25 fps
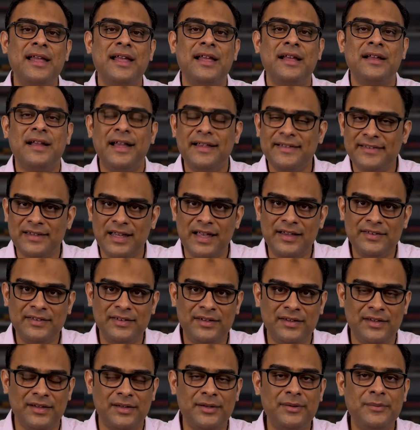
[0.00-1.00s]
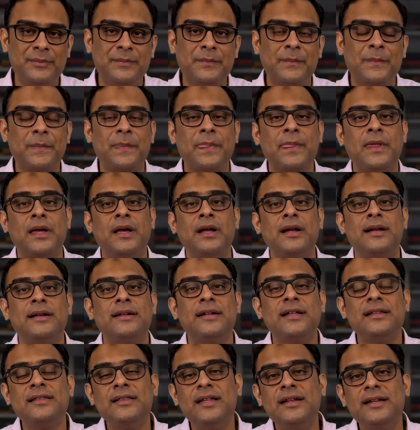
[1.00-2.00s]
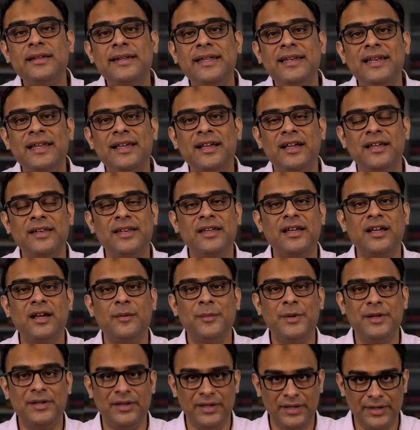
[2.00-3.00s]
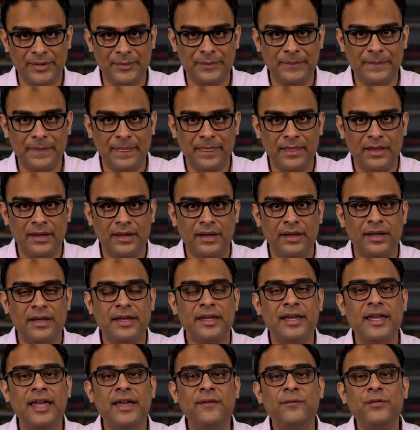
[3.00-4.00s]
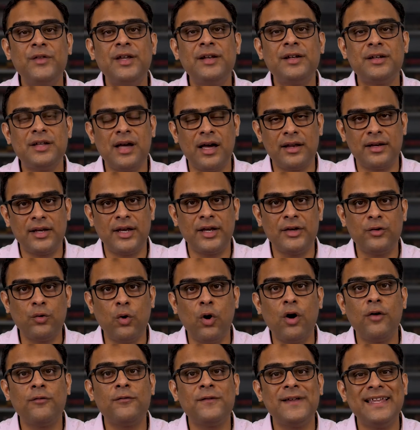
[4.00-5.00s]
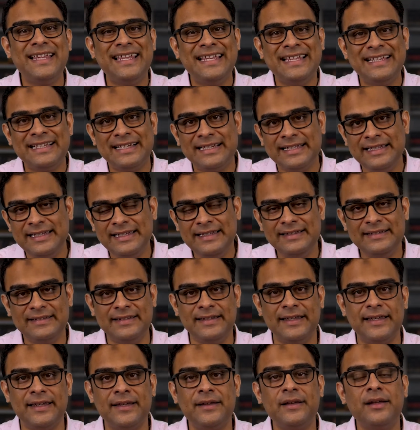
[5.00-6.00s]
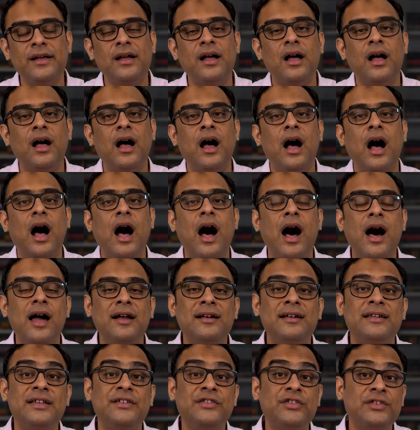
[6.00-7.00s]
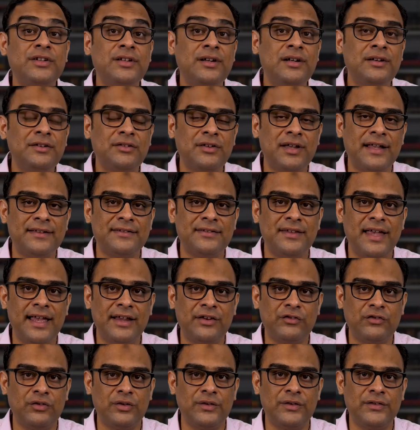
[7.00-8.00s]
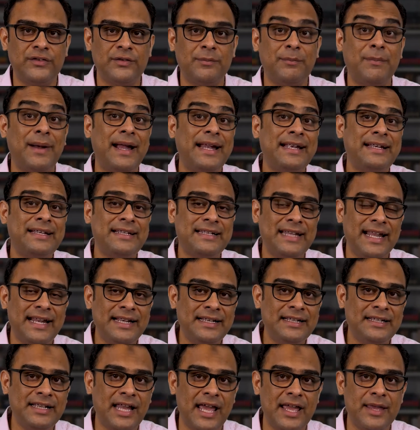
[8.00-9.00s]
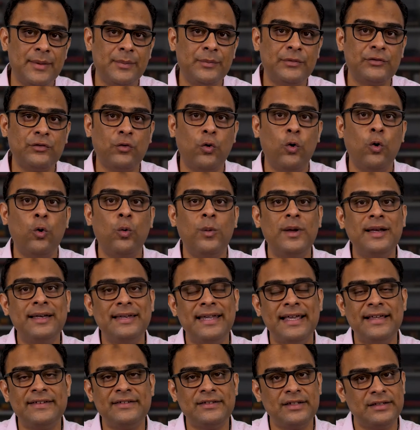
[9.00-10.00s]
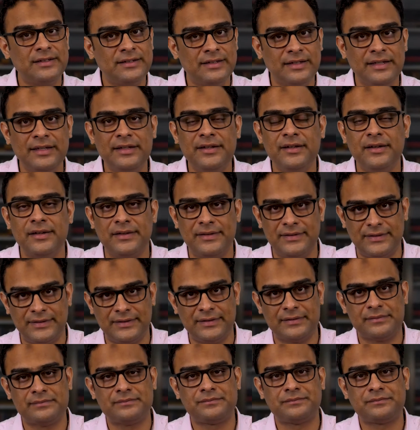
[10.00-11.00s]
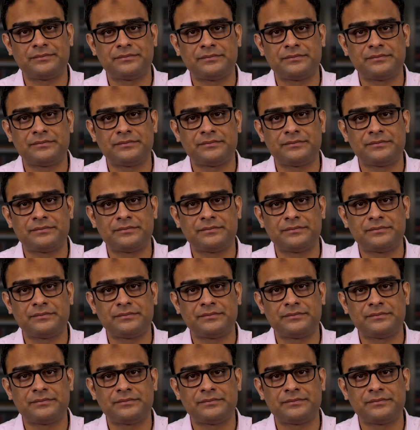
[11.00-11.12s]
Guys, last year, Nandan Nilekani committee gave the target of increasing our digital transactions by 10 times over next 3 years.